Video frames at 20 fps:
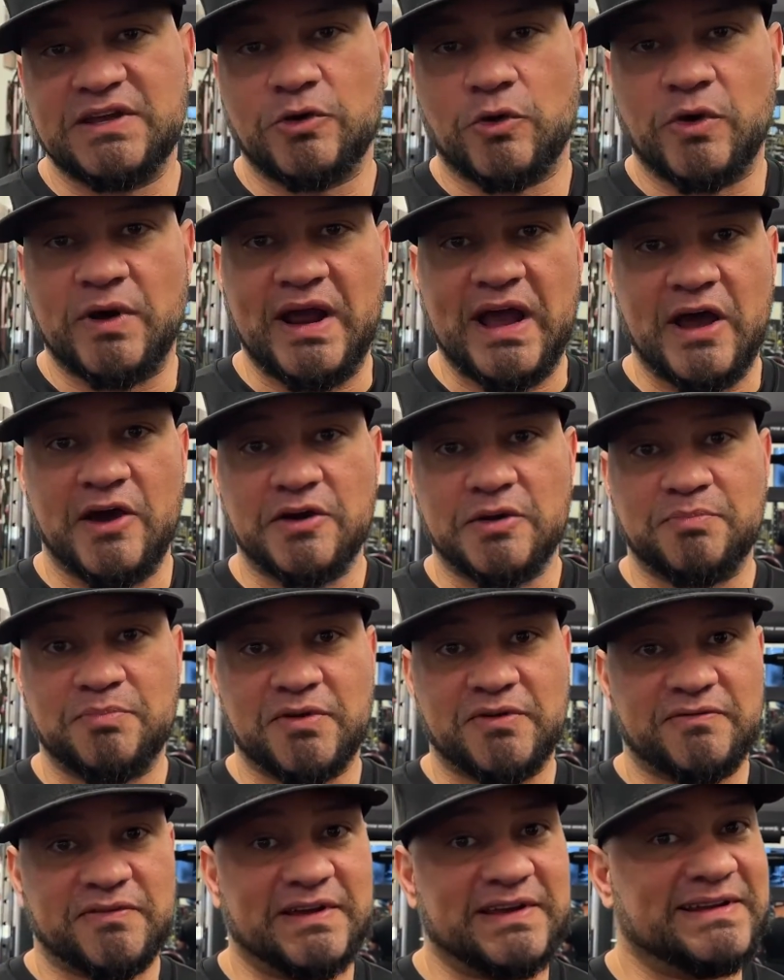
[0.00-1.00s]
or how to
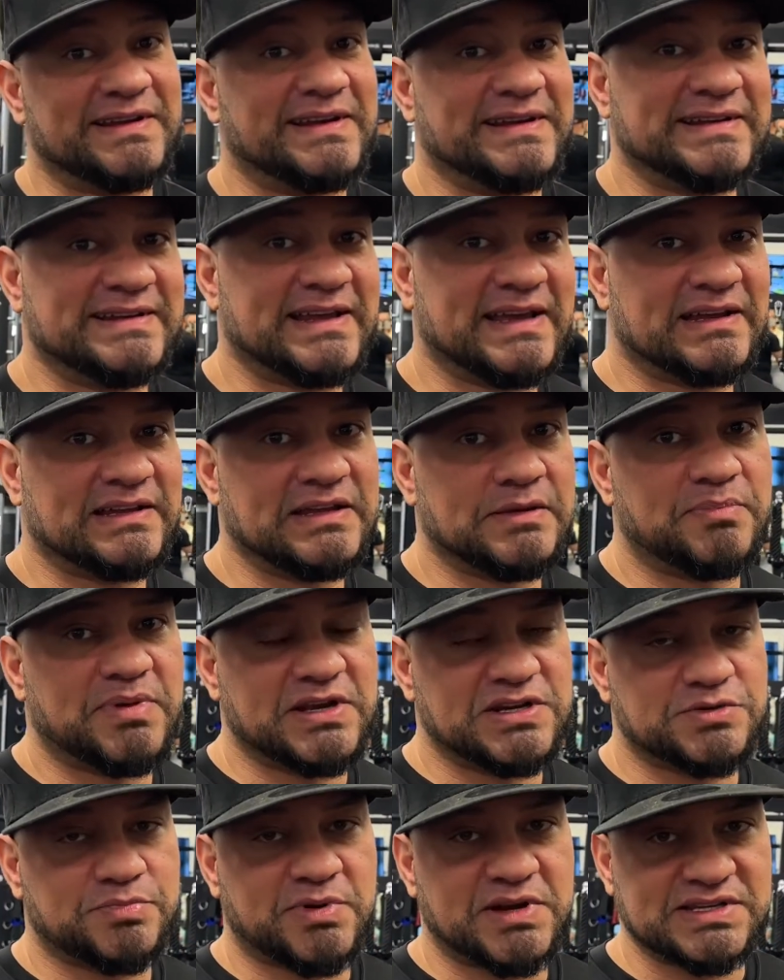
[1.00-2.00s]
prevent a deadly
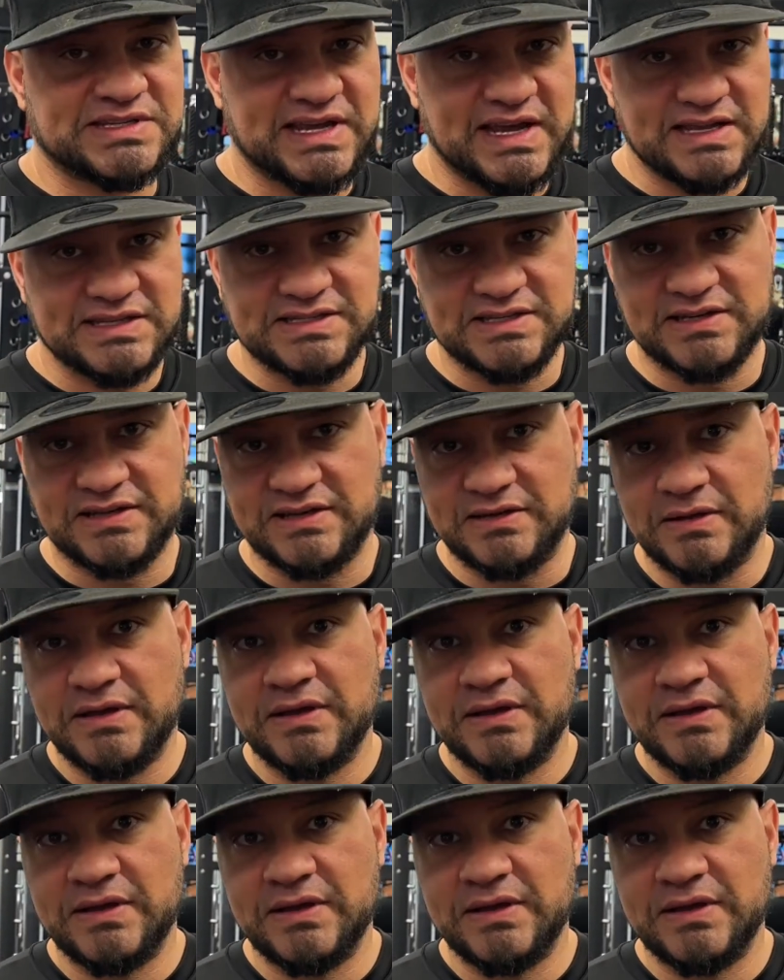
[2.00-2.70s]
bench press accident.